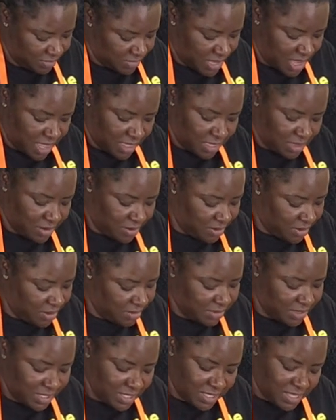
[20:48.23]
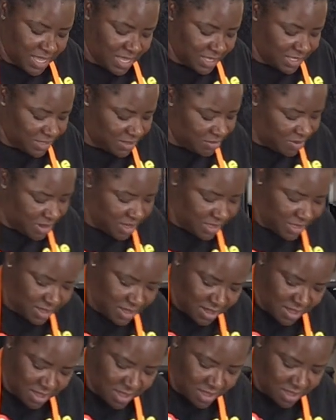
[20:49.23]
Got the cream cheese icing right
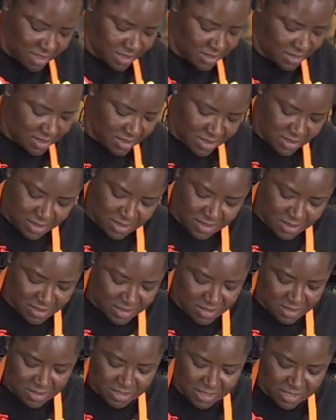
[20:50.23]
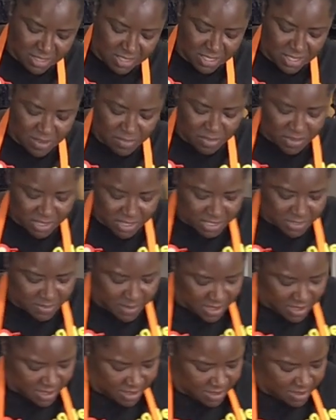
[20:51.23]
there, guys. Simple as
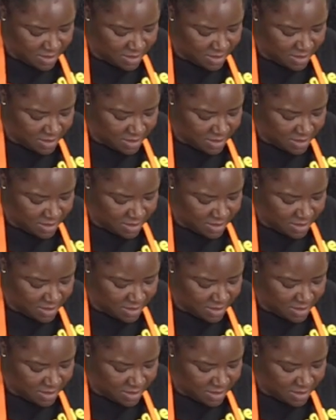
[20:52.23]
pie.